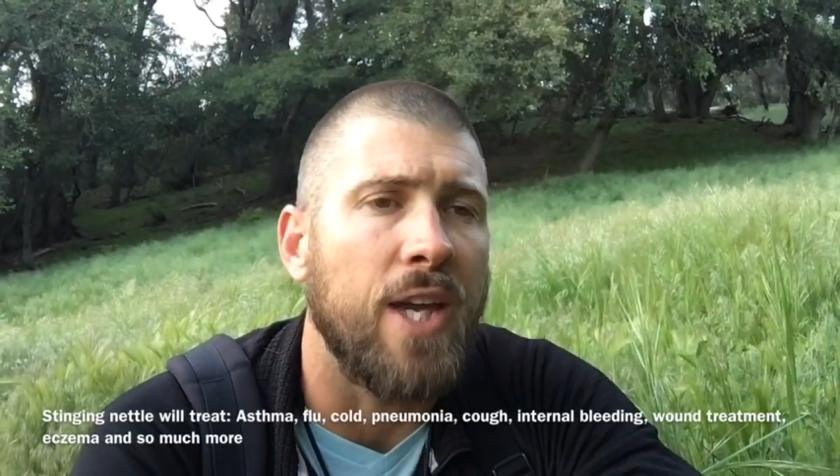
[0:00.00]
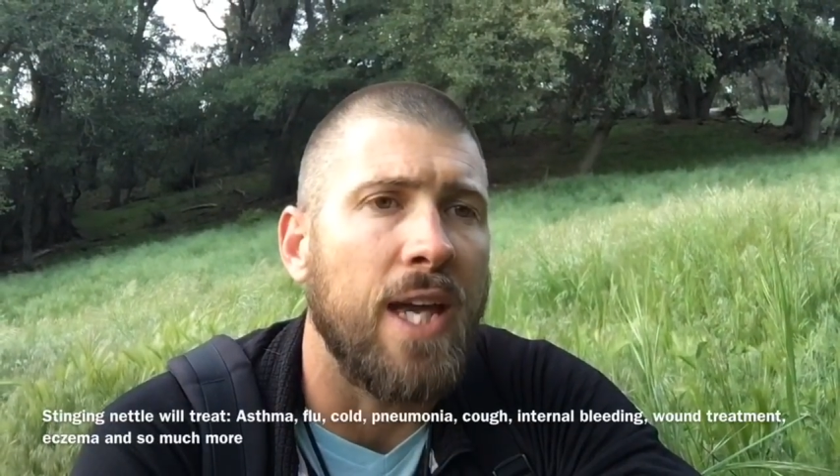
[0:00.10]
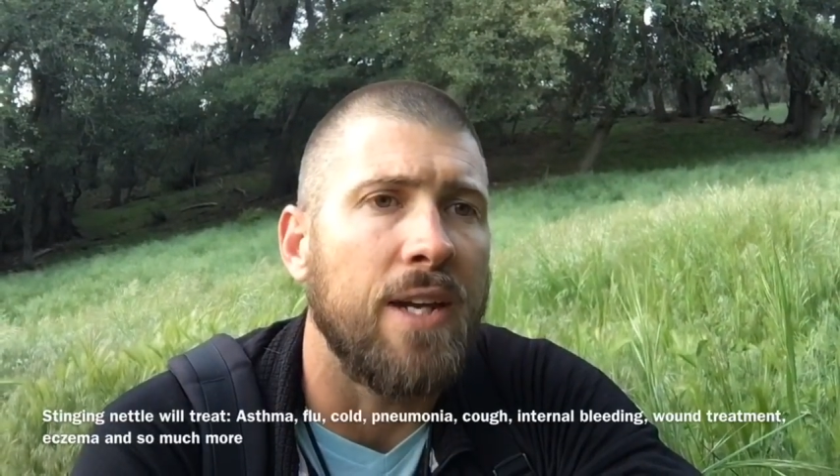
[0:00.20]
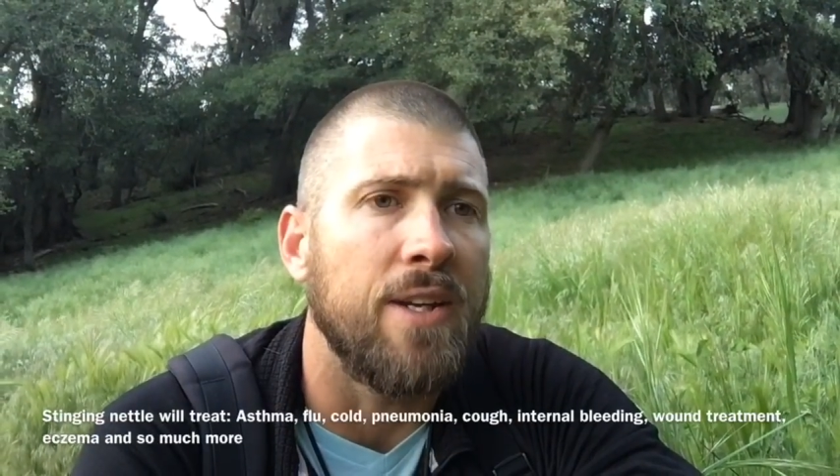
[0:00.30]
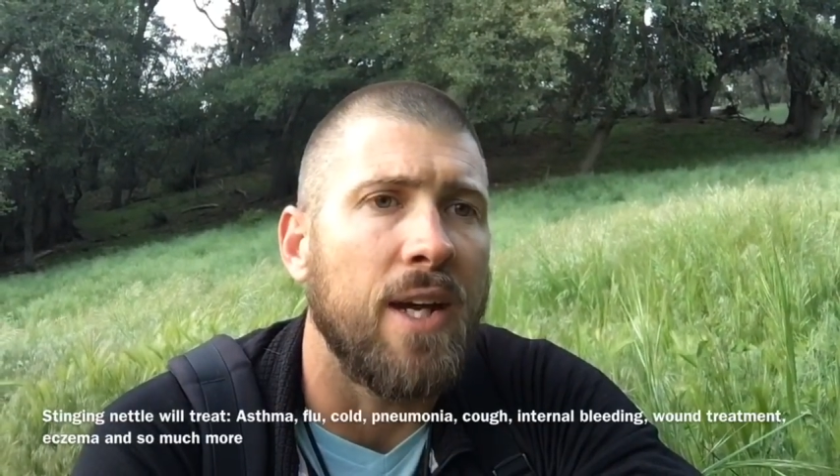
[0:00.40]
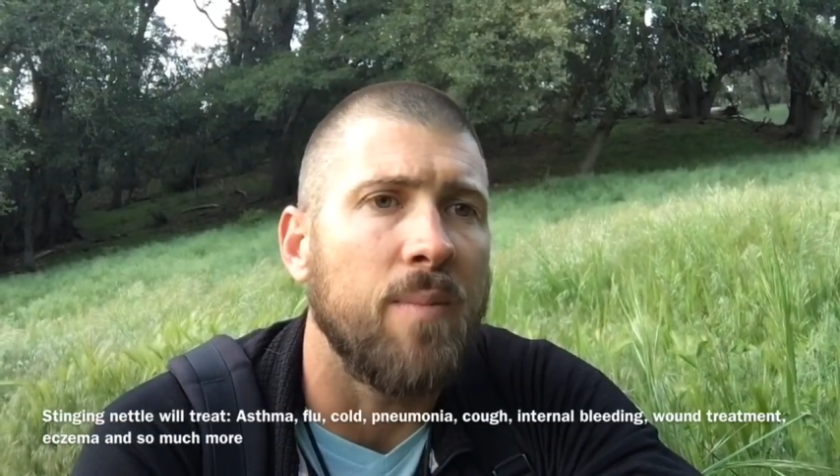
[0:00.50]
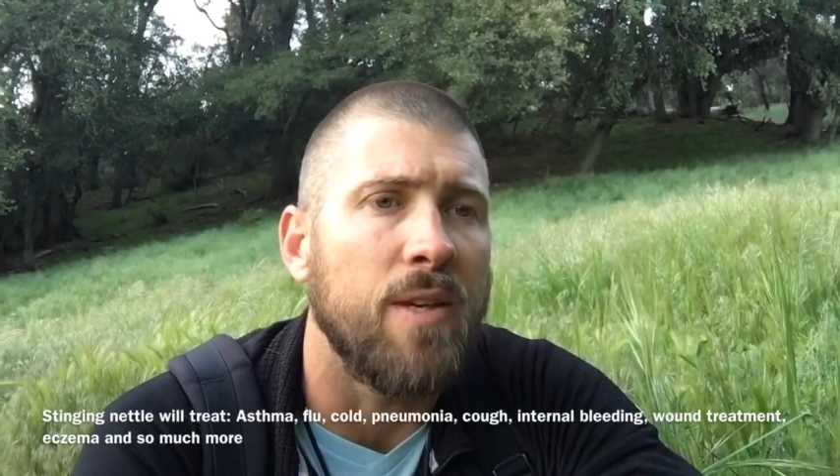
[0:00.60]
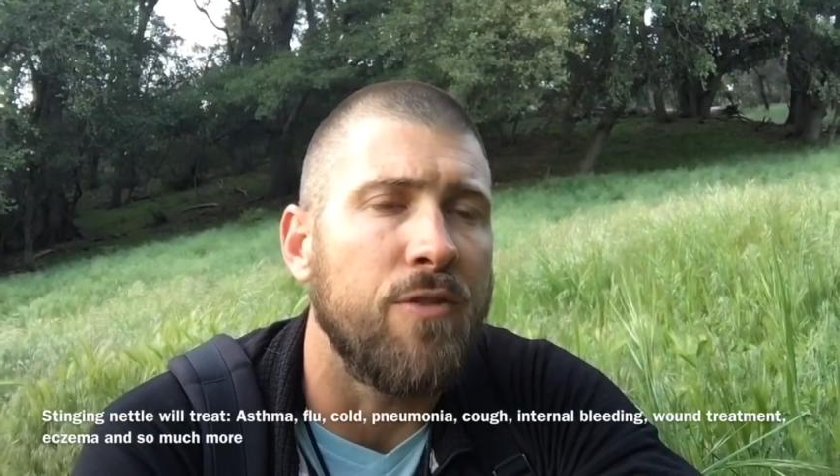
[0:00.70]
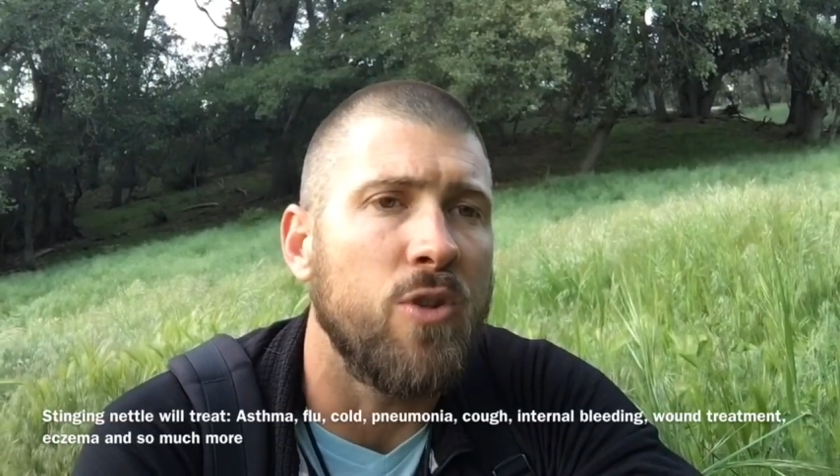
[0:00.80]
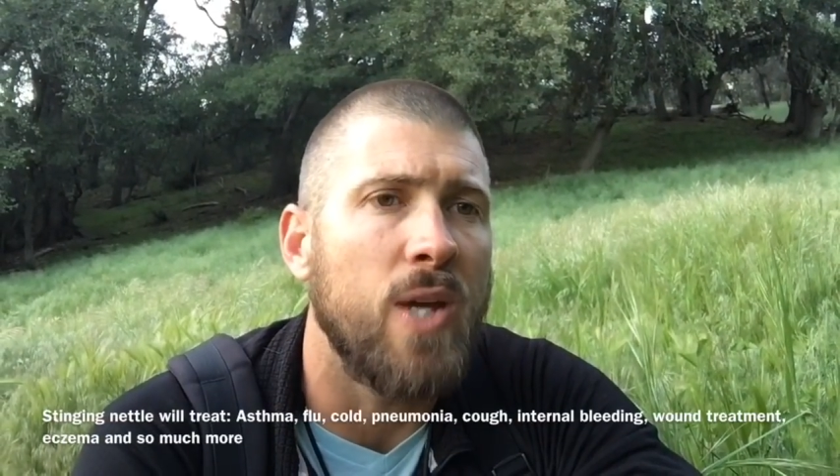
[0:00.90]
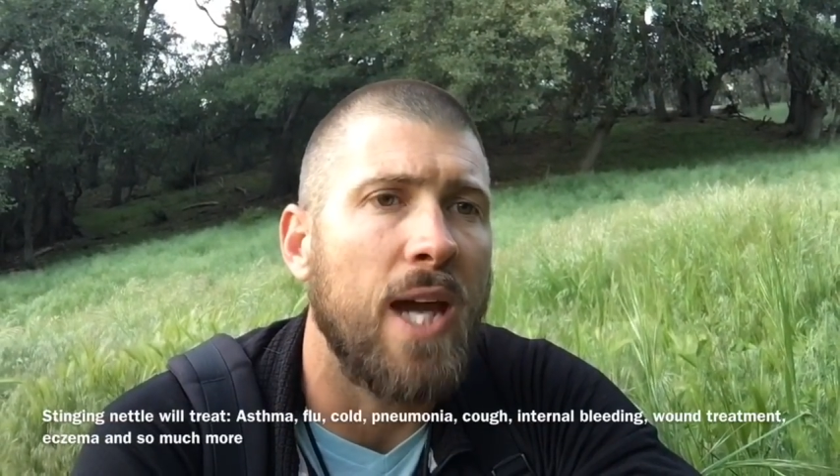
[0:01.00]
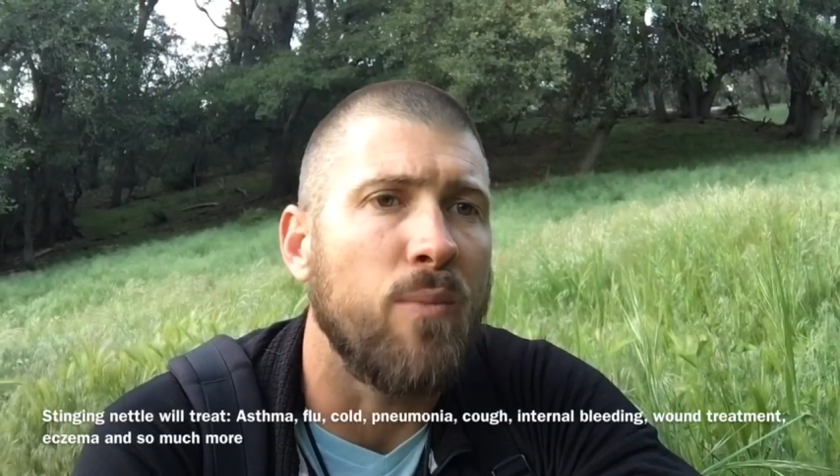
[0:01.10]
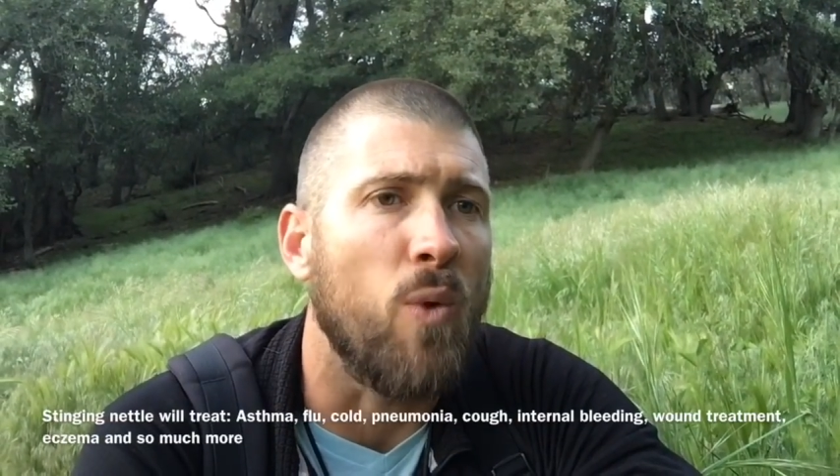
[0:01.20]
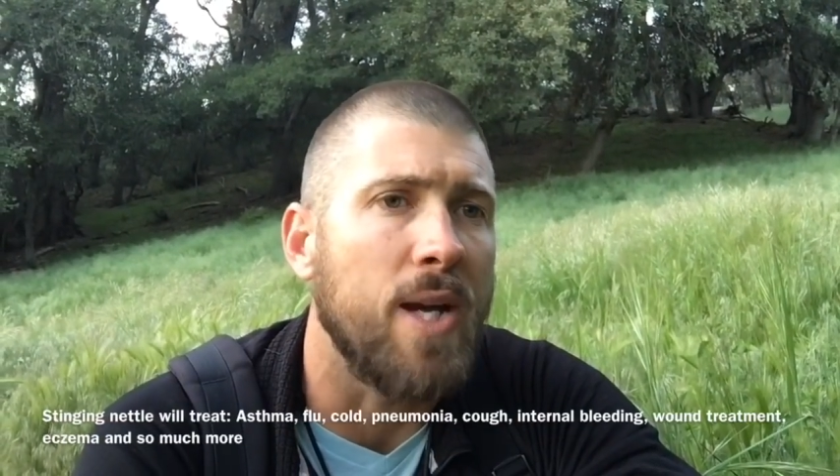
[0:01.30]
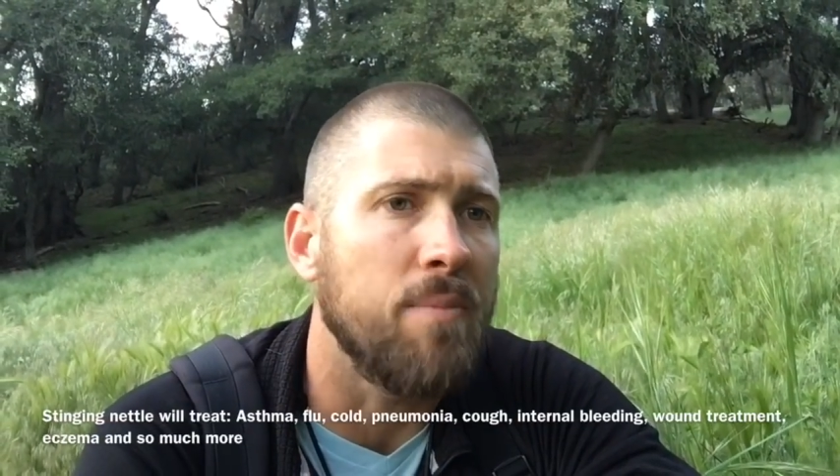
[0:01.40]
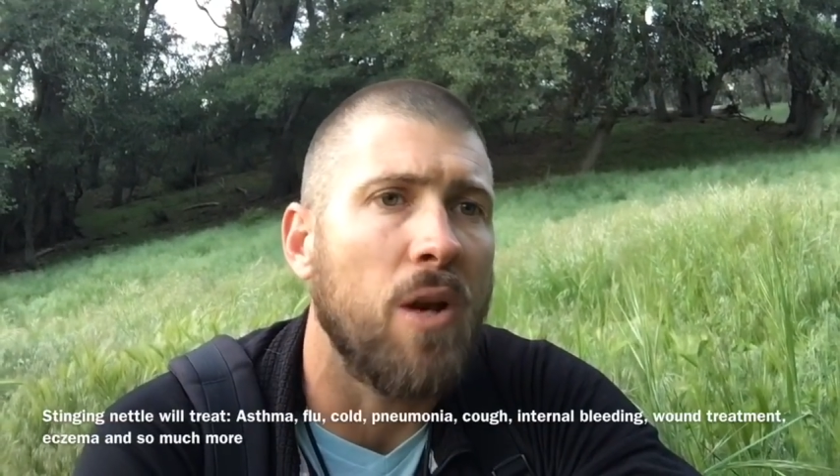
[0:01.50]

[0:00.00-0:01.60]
and if you had one